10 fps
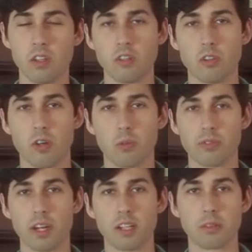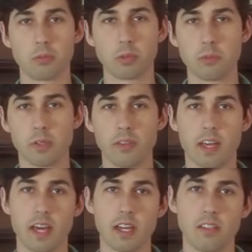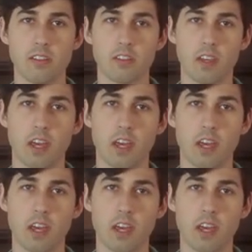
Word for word: So we've got to rebuild the heads